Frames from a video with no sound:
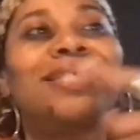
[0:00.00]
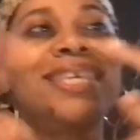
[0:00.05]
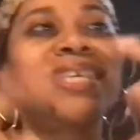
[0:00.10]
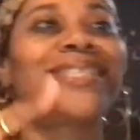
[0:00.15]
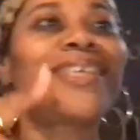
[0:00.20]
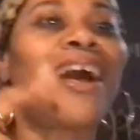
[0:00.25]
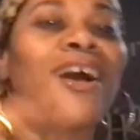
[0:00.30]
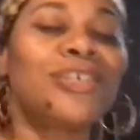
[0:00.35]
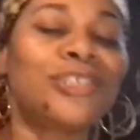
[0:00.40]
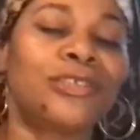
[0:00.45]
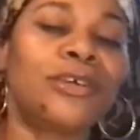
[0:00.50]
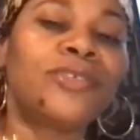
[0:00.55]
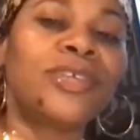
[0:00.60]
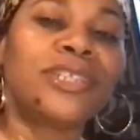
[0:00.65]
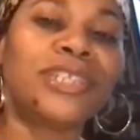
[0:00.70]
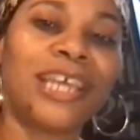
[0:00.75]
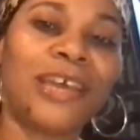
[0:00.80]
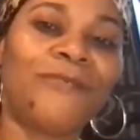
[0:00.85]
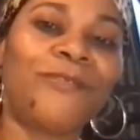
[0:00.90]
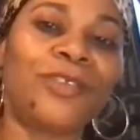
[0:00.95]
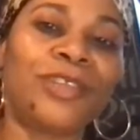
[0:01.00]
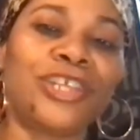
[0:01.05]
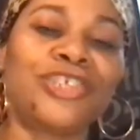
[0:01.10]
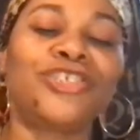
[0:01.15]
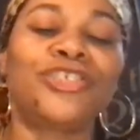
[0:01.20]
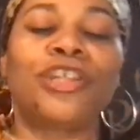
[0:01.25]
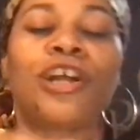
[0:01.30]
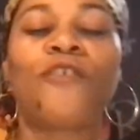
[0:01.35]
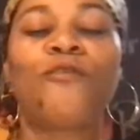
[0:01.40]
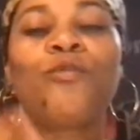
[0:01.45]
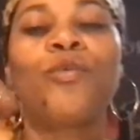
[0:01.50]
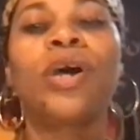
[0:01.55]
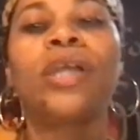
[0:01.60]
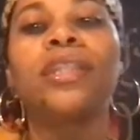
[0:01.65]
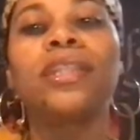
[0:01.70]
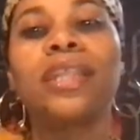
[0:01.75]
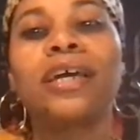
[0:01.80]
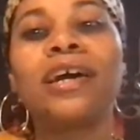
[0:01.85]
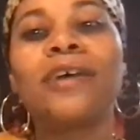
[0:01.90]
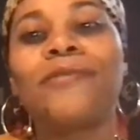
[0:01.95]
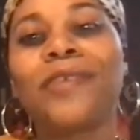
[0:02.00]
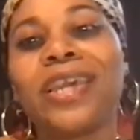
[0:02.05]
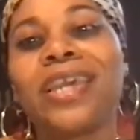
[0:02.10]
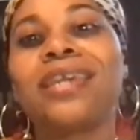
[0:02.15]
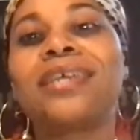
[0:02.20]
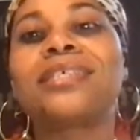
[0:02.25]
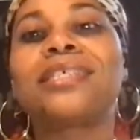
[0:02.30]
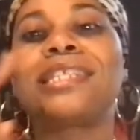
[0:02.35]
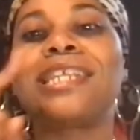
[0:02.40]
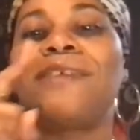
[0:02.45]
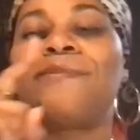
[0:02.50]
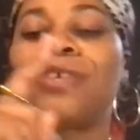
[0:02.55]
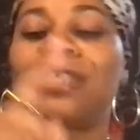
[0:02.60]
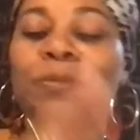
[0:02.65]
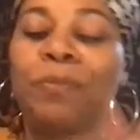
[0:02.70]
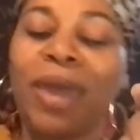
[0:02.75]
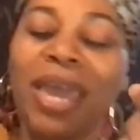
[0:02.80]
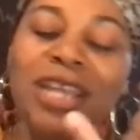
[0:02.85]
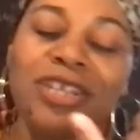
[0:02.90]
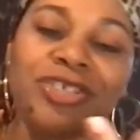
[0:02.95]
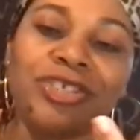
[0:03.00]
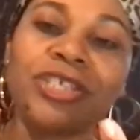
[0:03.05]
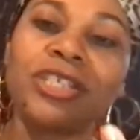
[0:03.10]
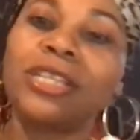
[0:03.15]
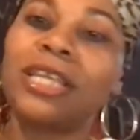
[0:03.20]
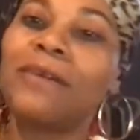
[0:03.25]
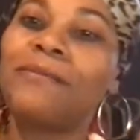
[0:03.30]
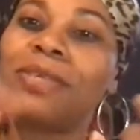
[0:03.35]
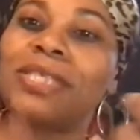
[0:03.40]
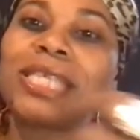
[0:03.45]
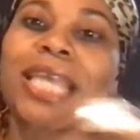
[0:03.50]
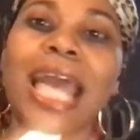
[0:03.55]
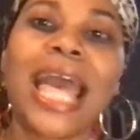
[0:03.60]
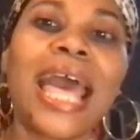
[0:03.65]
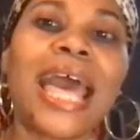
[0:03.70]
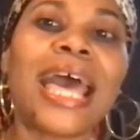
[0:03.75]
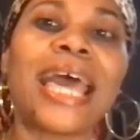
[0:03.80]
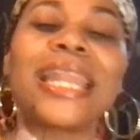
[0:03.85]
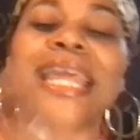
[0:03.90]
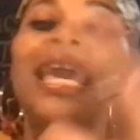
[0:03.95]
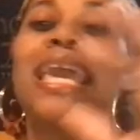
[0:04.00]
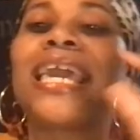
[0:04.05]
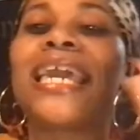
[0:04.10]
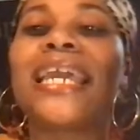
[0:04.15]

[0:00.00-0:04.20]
is also the definition of what love is. Love is patient. Love is kind.